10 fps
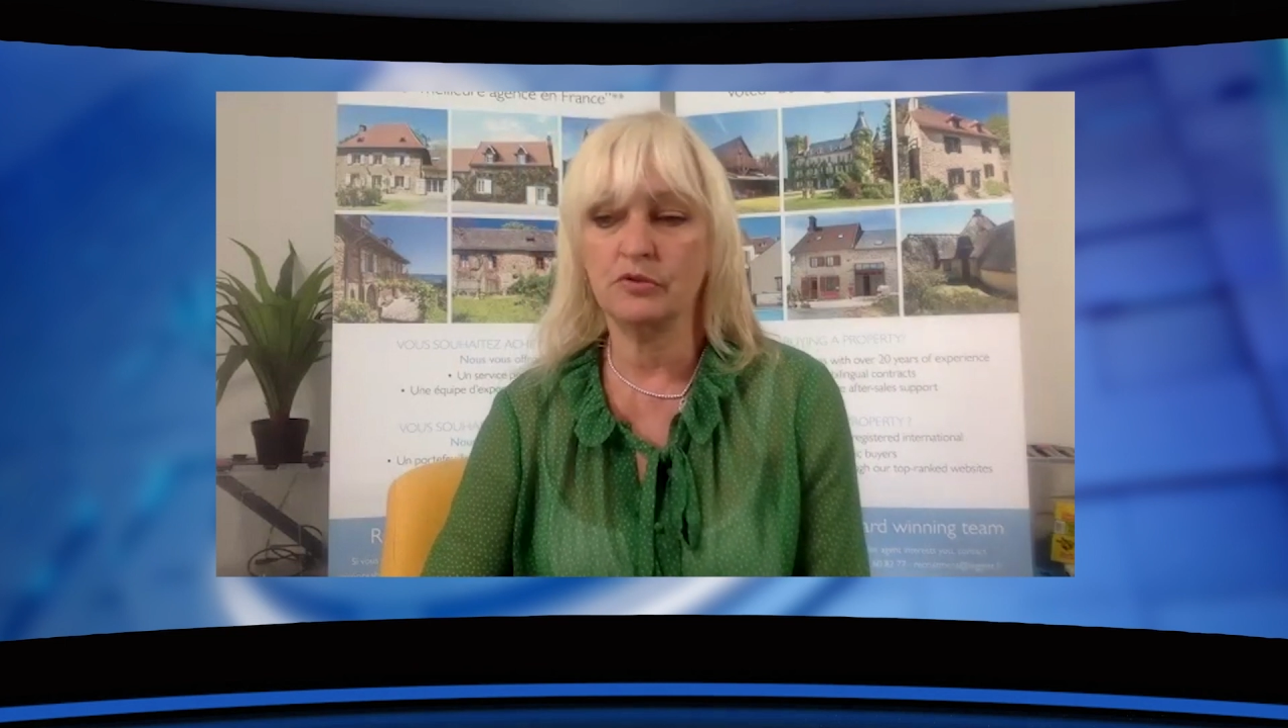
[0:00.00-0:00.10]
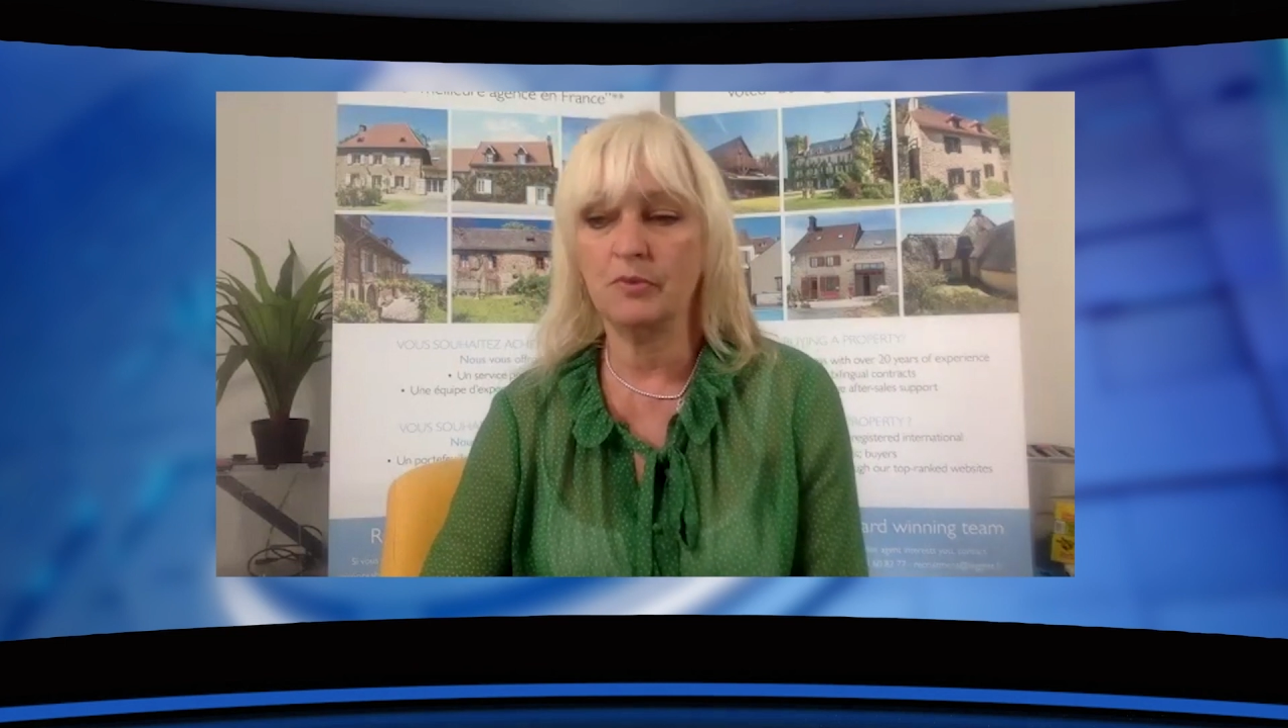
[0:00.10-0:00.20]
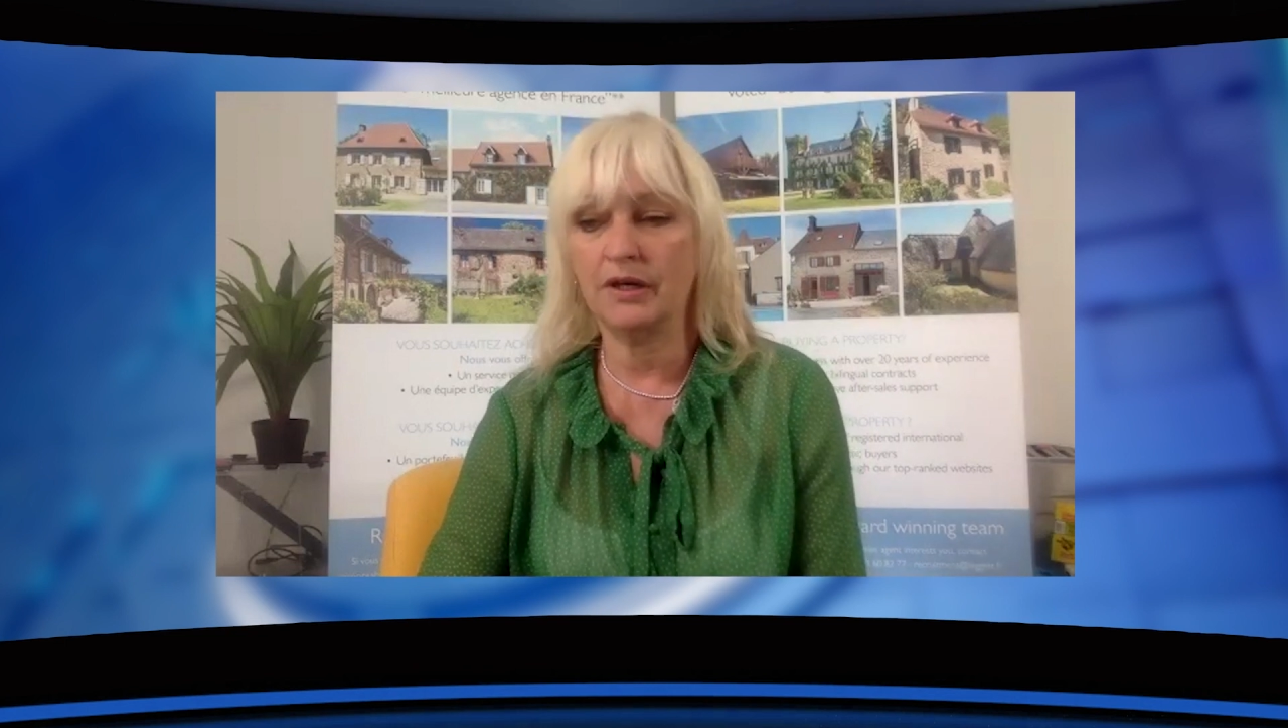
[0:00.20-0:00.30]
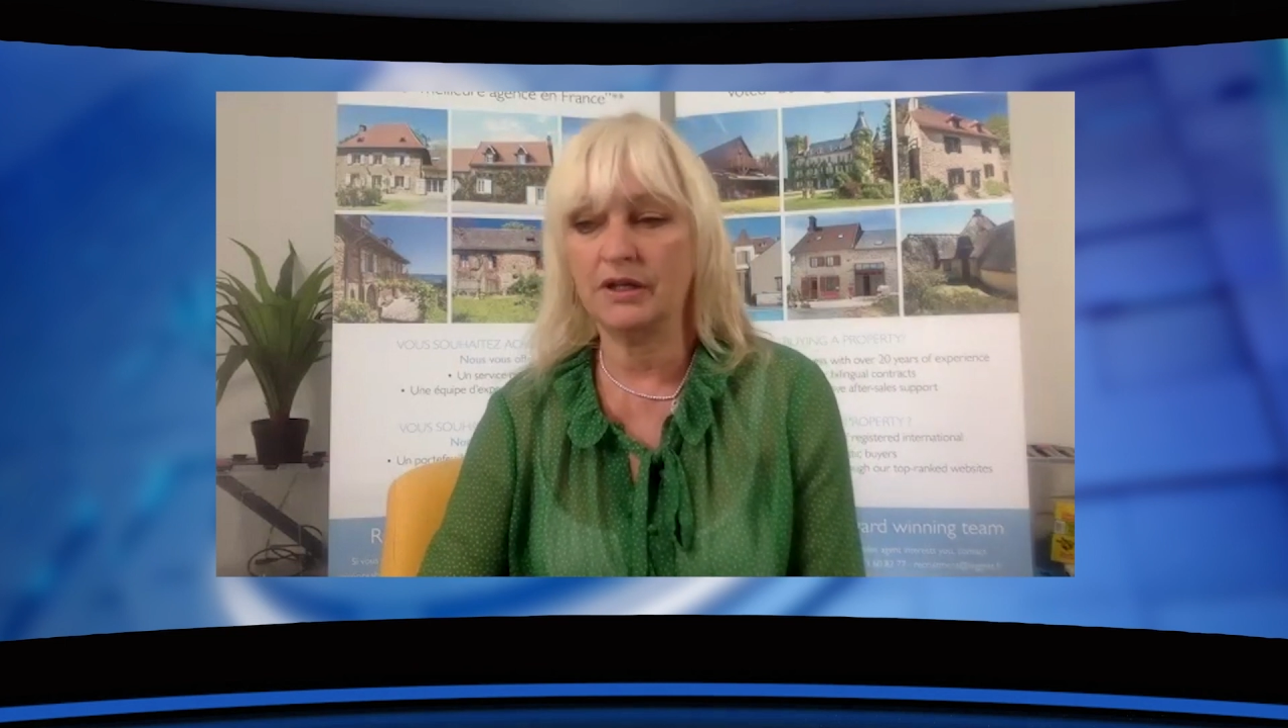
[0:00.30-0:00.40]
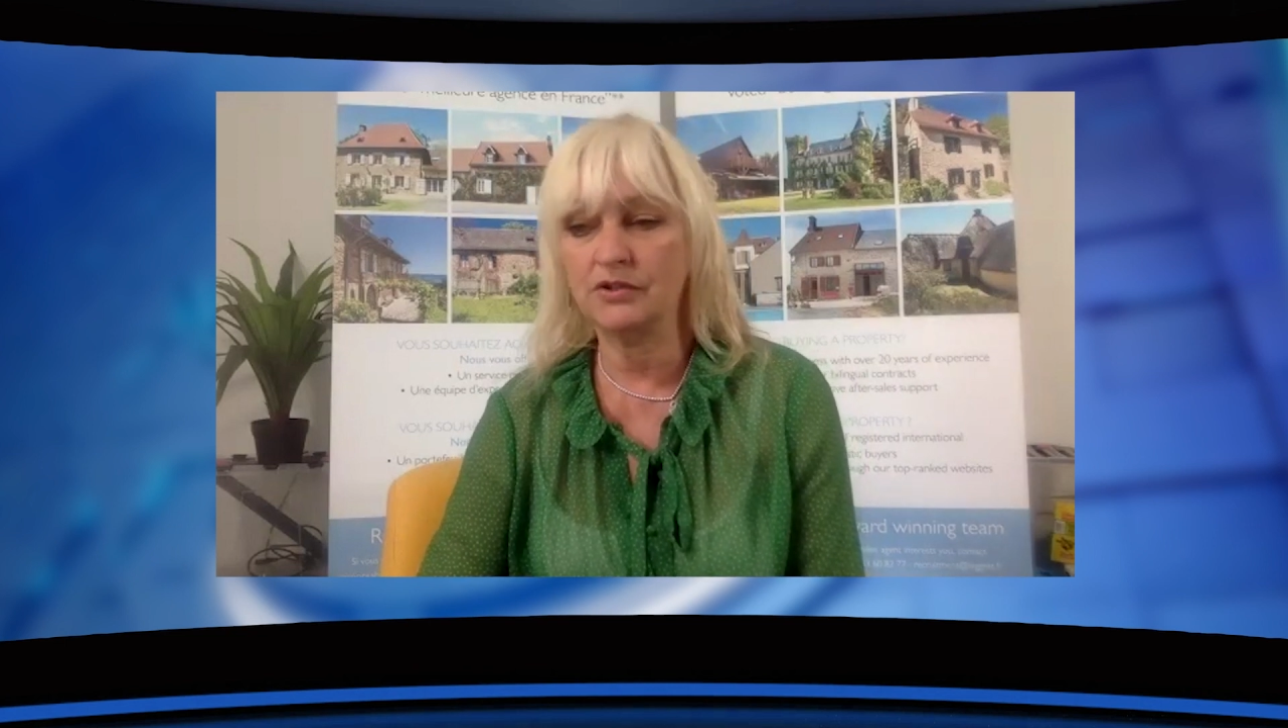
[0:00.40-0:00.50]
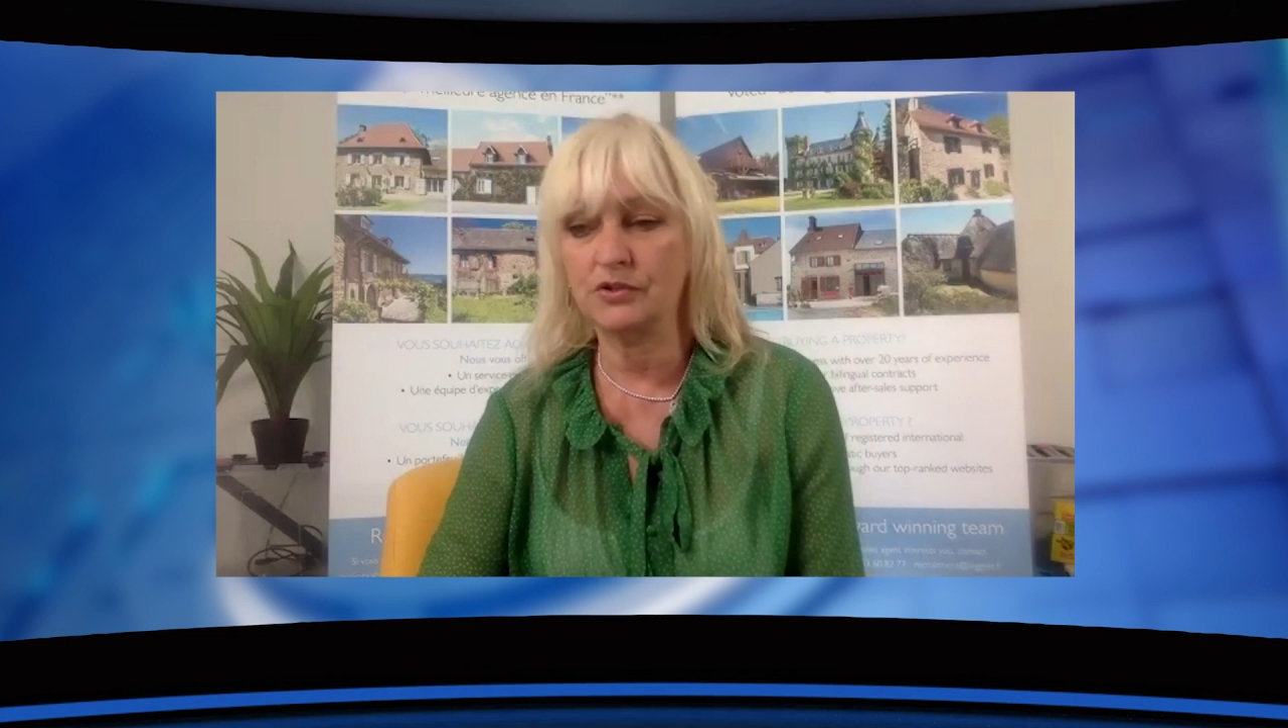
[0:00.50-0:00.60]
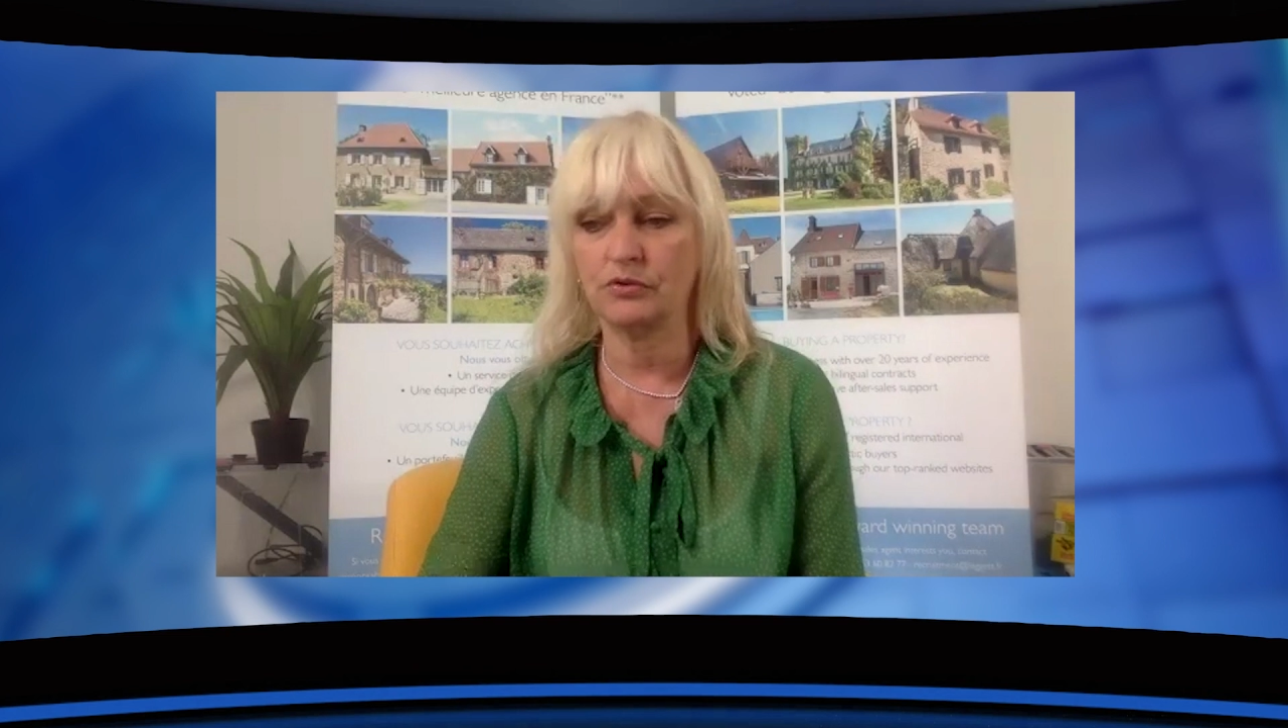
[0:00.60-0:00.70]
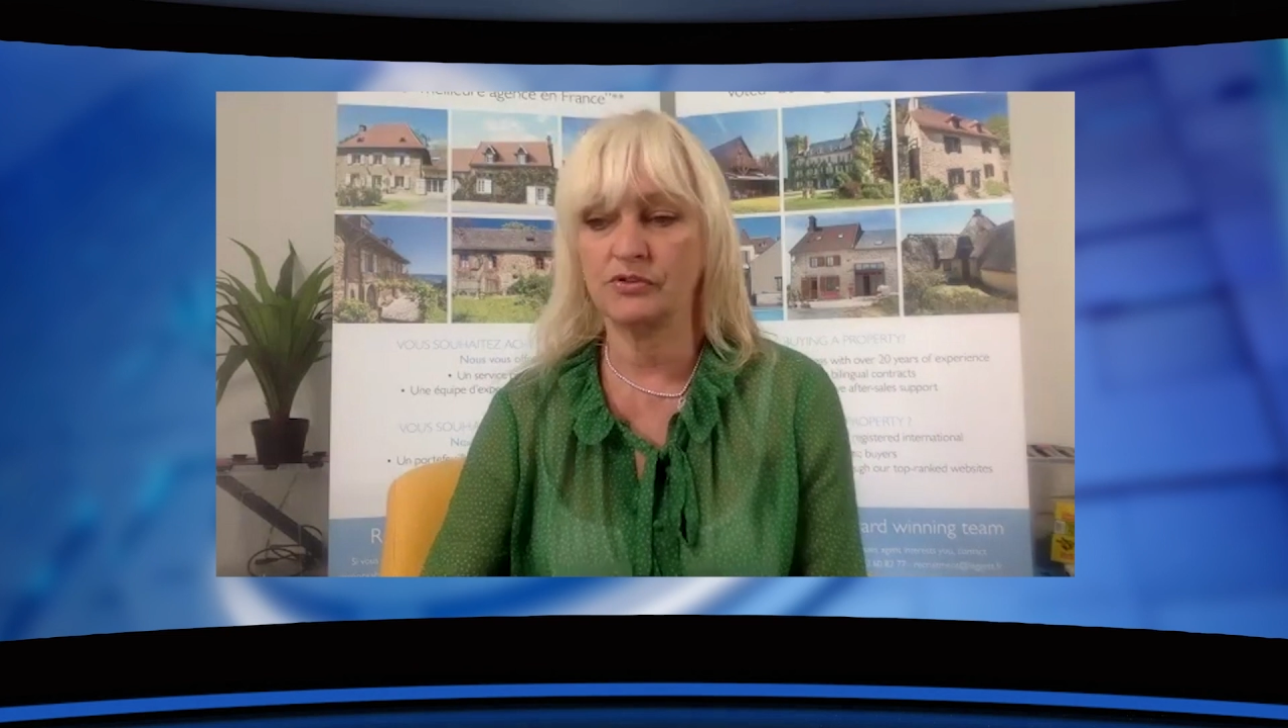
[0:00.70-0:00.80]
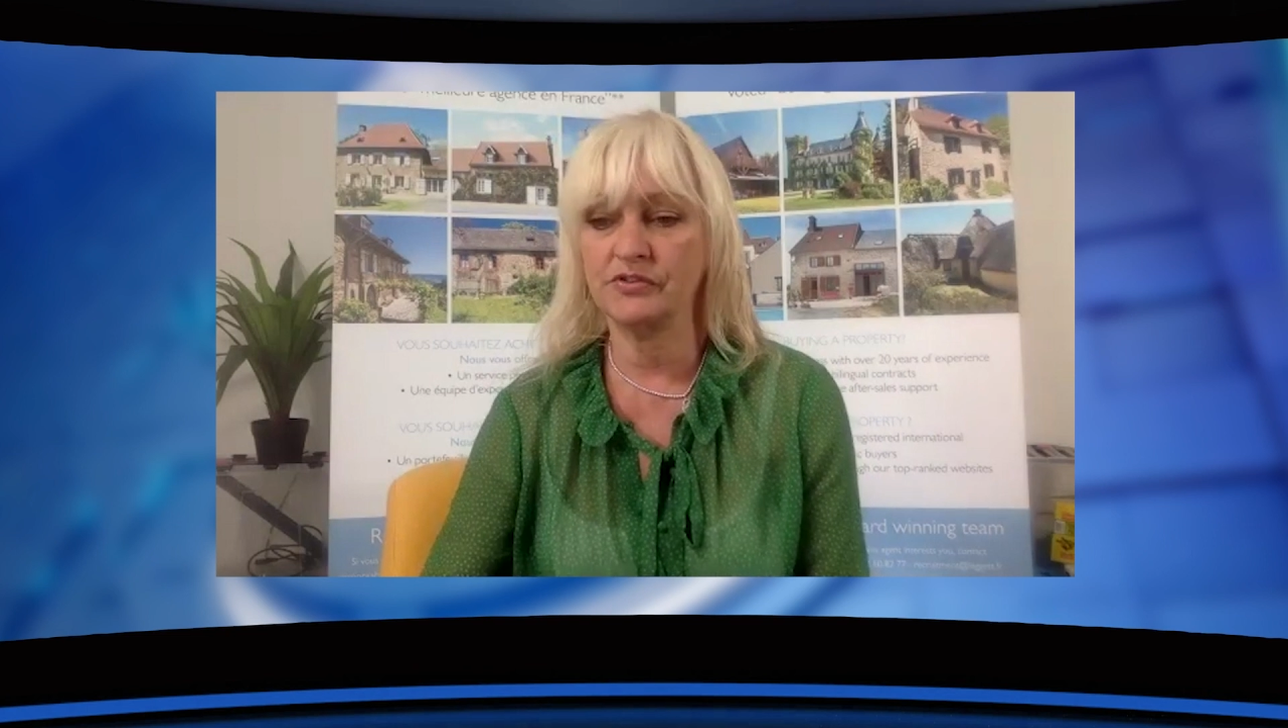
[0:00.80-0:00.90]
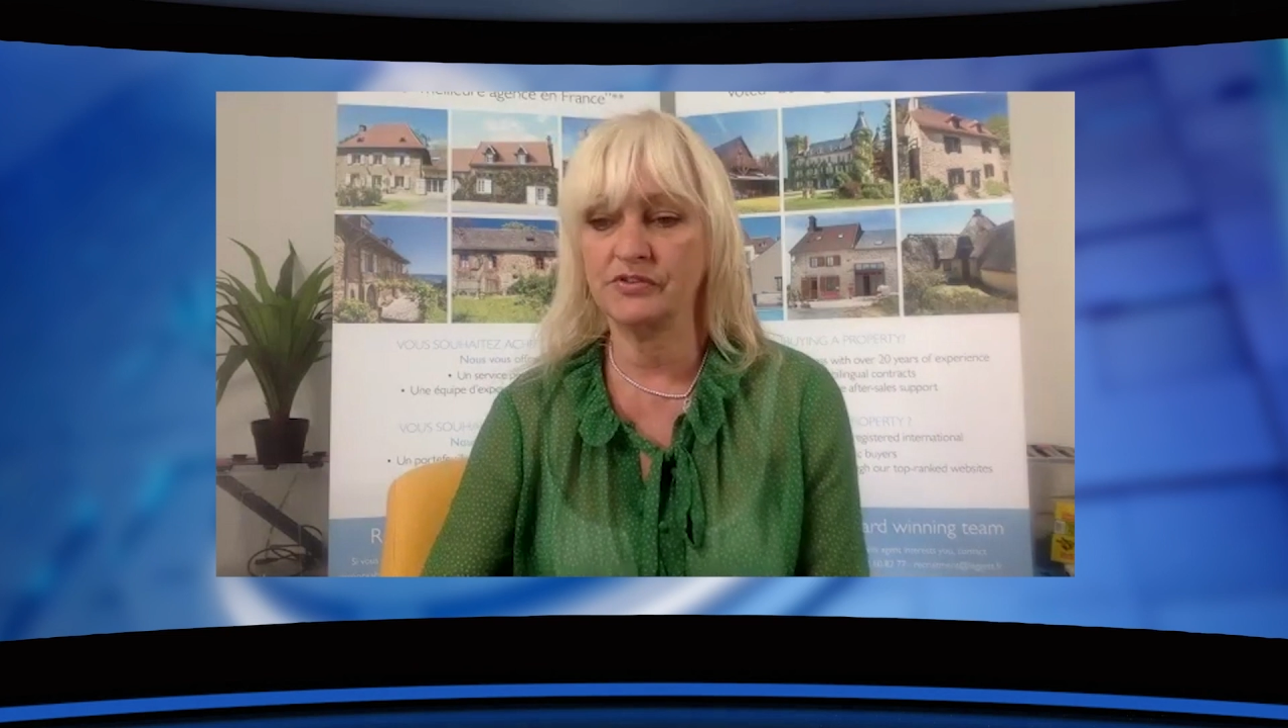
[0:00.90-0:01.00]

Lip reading: might need doctors,